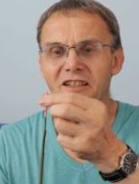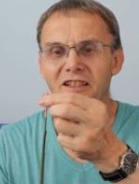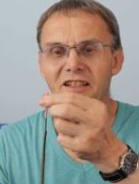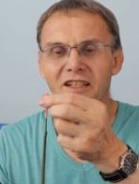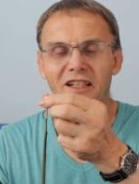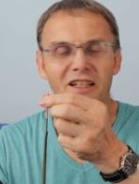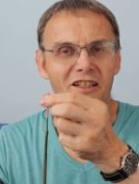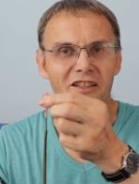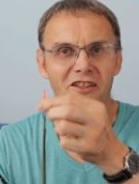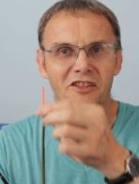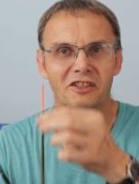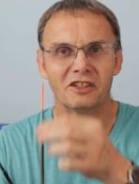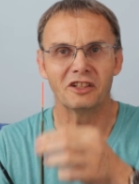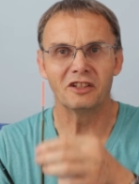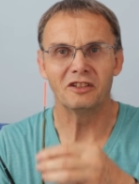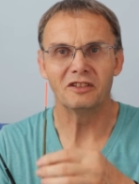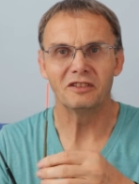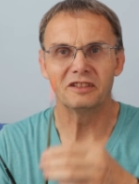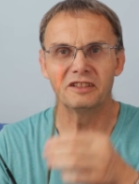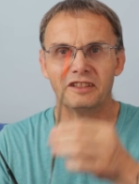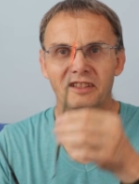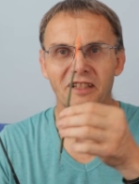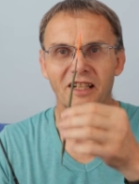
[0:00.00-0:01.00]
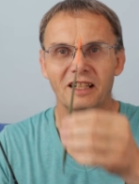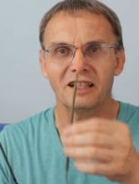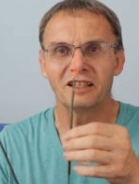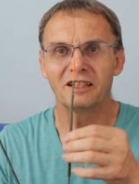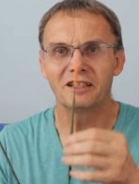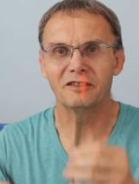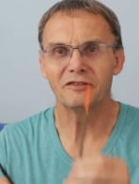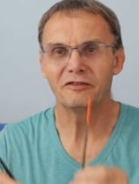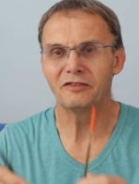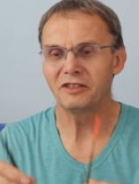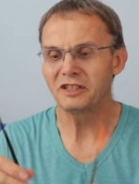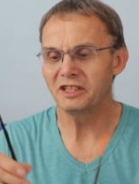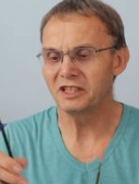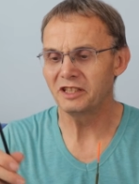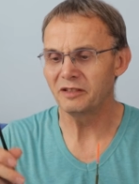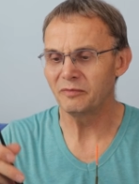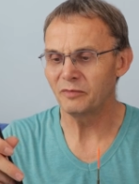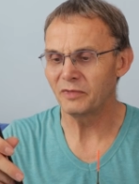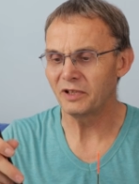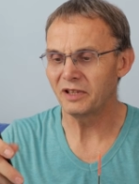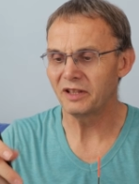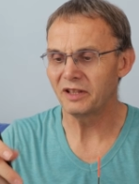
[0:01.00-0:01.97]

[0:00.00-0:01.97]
Little shot, delicate fishing.